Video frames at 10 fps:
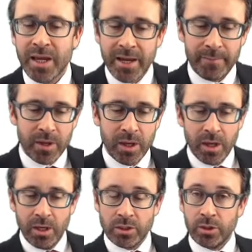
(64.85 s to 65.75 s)
Okay,
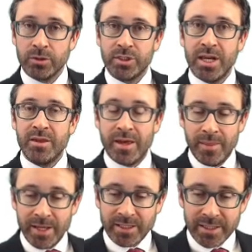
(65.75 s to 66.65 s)
so you'll see that
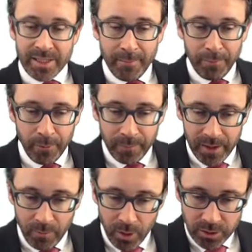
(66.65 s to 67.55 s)
in this example,
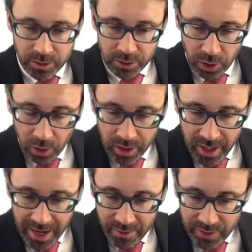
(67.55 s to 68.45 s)
it wants us to look
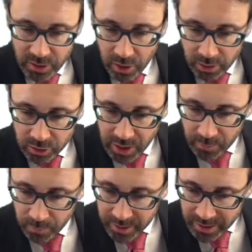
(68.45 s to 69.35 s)
at how this
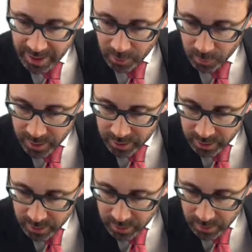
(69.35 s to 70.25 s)
contract will be dealt with
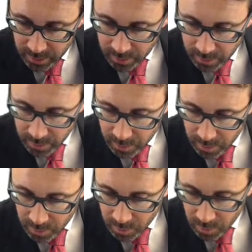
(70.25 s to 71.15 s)

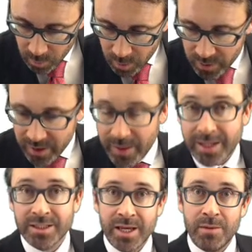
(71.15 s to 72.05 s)
within
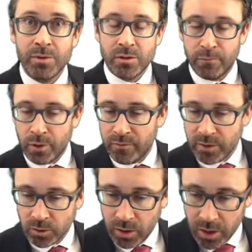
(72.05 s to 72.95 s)
that statement of
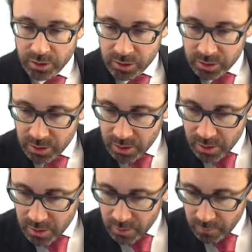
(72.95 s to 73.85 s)
profit or loss.
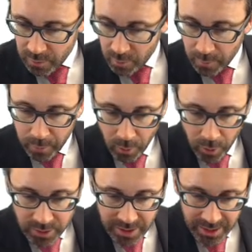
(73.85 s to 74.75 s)
For our
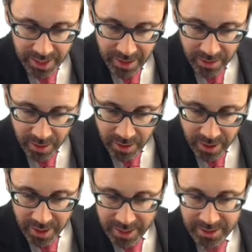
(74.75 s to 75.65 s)
reporting date
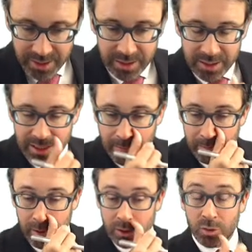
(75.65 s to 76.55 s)
there, is it
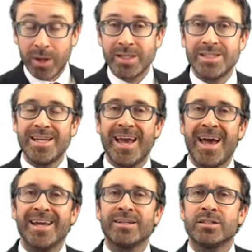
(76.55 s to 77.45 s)
December
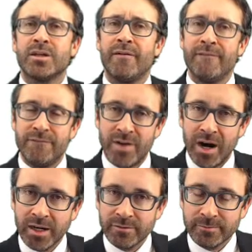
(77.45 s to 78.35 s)

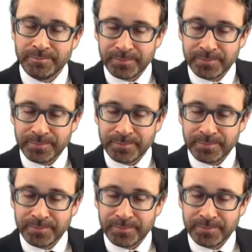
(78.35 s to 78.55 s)
20x5?